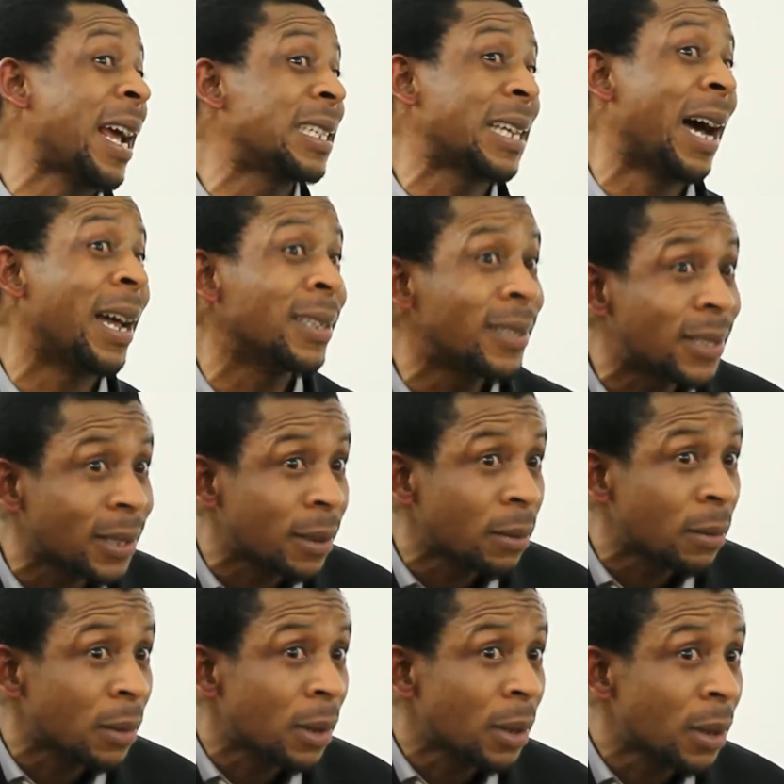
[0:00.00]
right
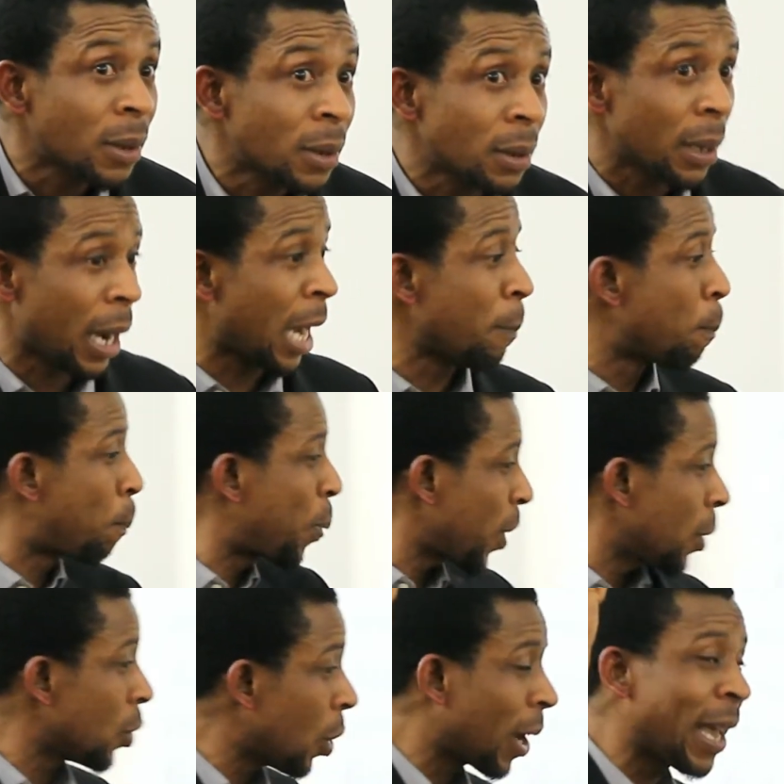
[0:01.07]
hands and
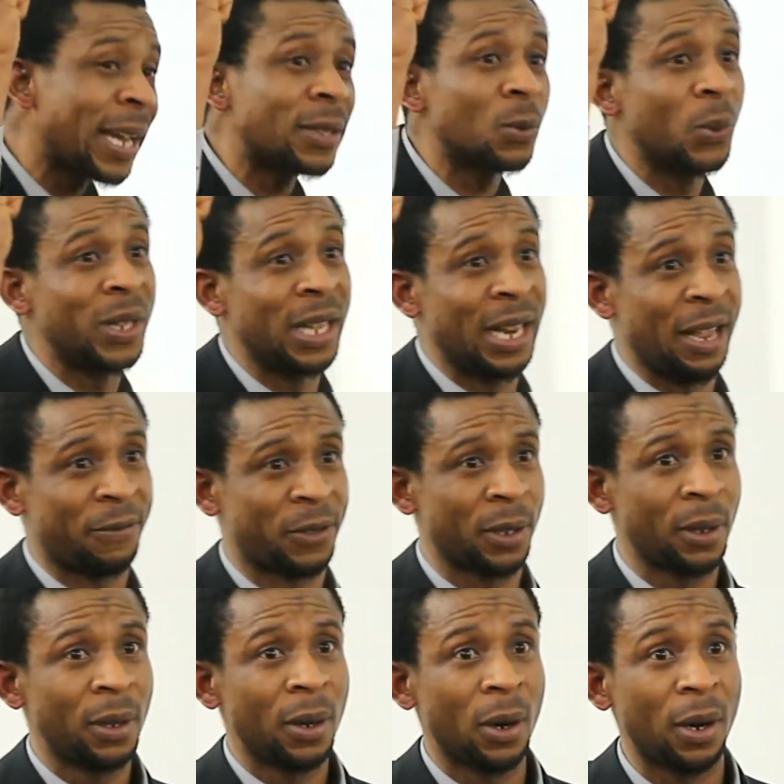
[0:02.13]
pick your head with the left.
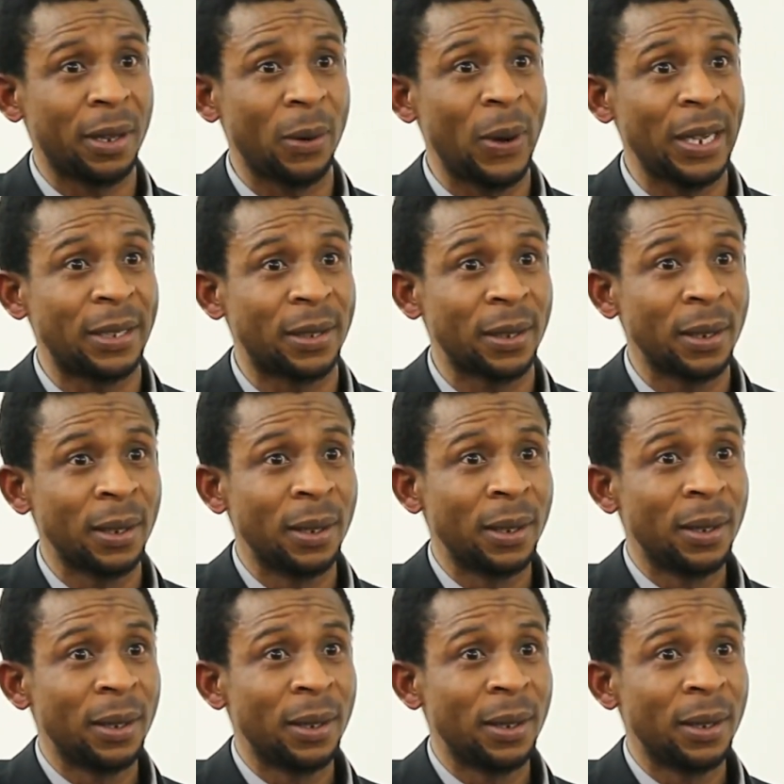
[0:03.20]
Otherwise,